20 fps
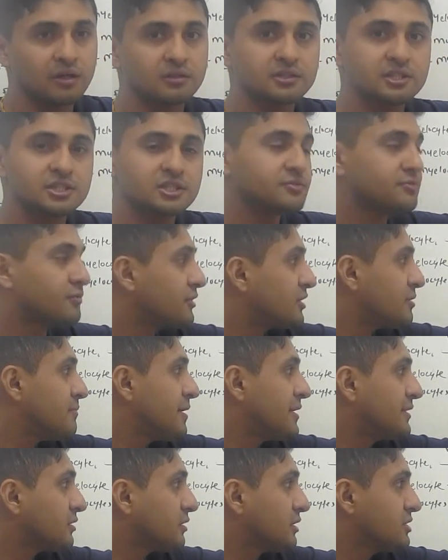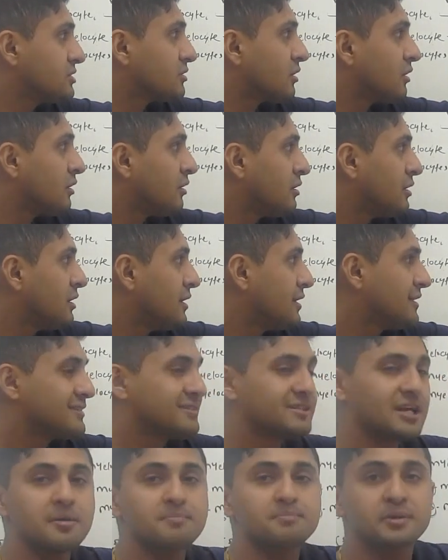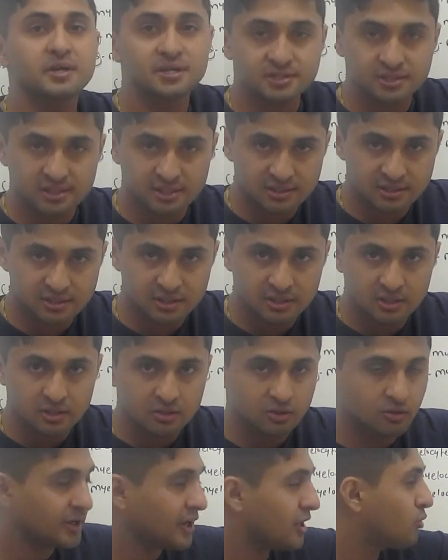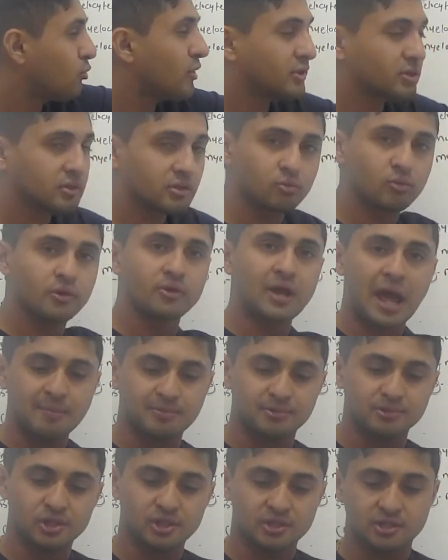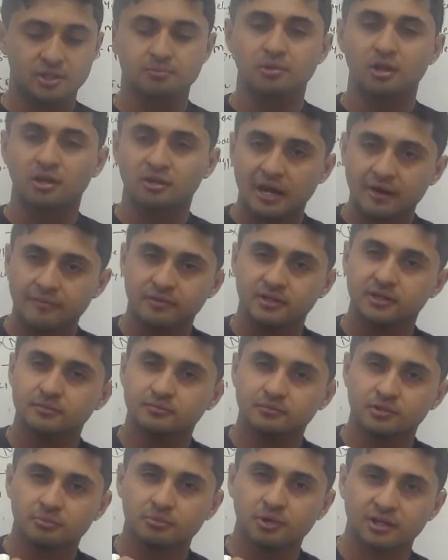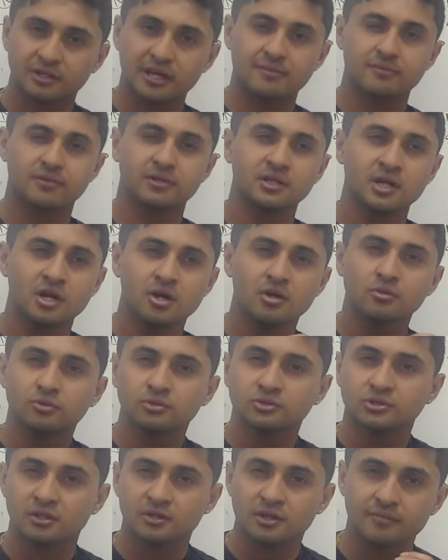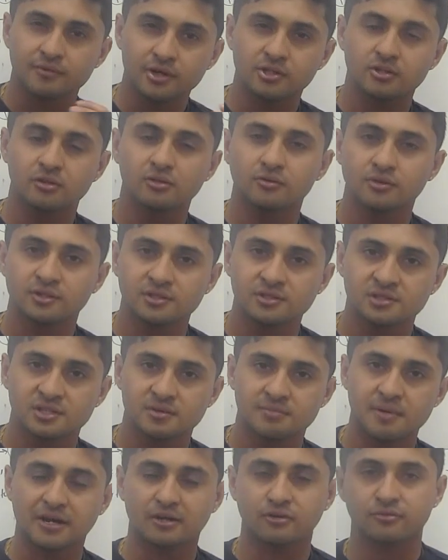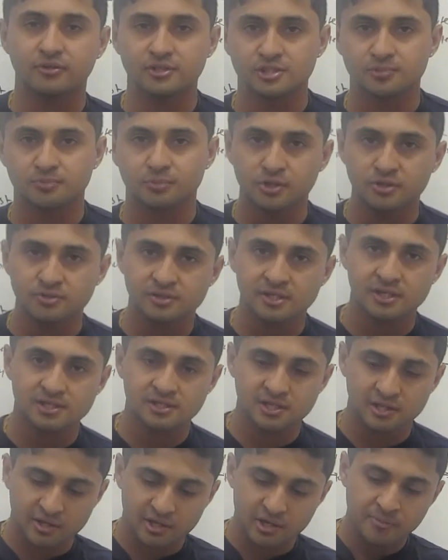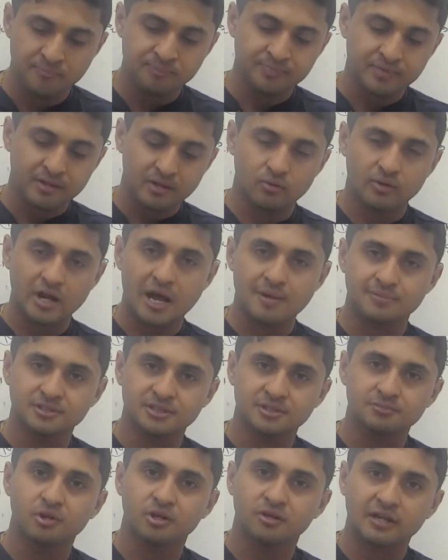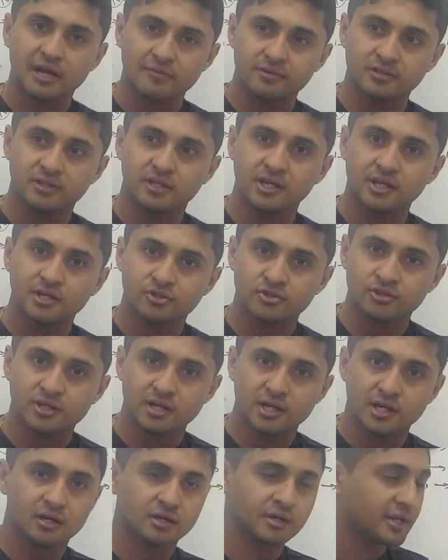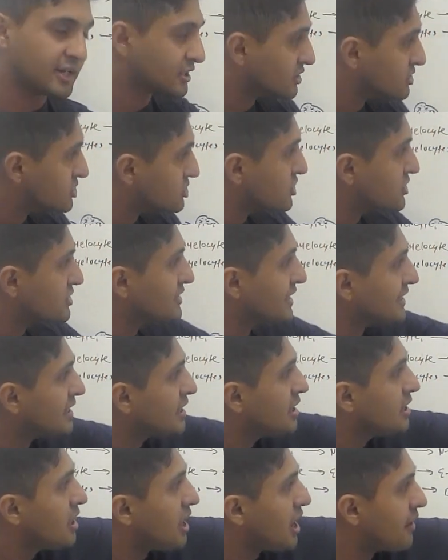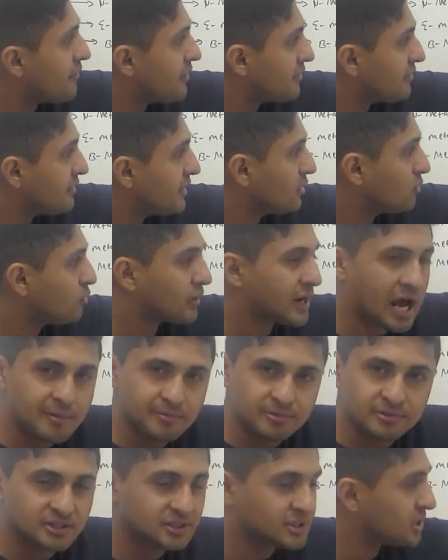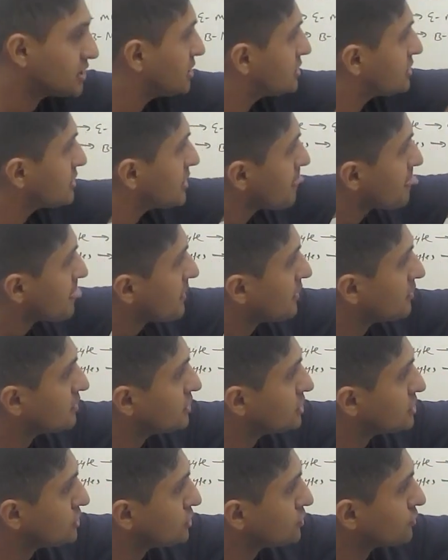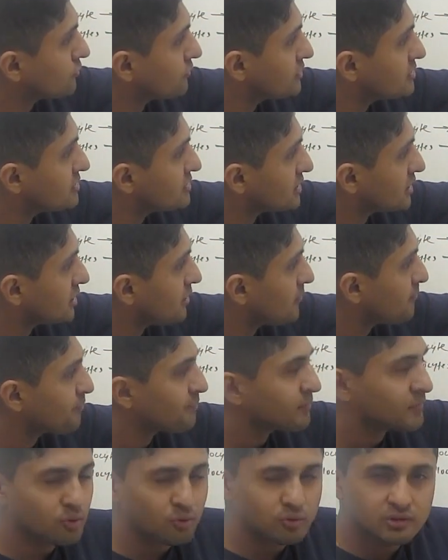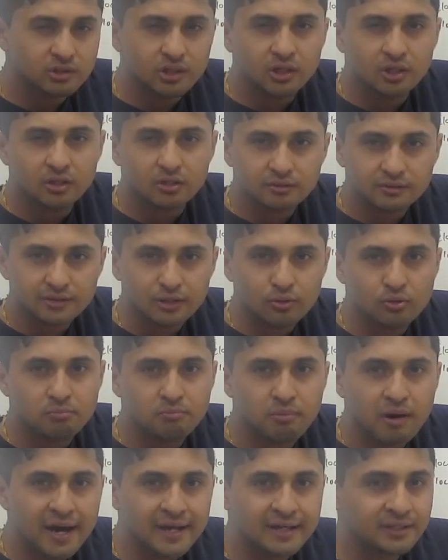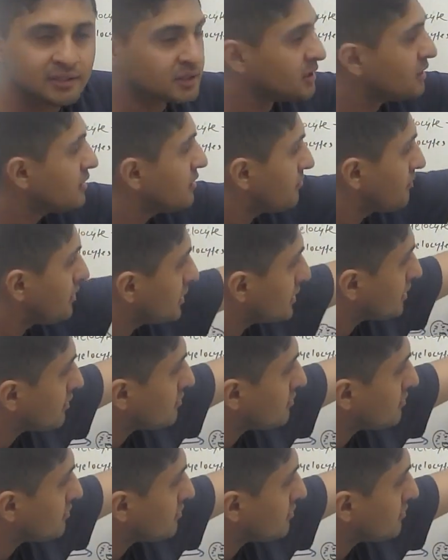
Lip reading: this fundamental is called diaperesis. Okay, what happens is the blood cavity with certain type of interleukins, the macrophages produces, and then what happens is the blood cavity get constricted, and then what happens is that these neutrophils they will bind to the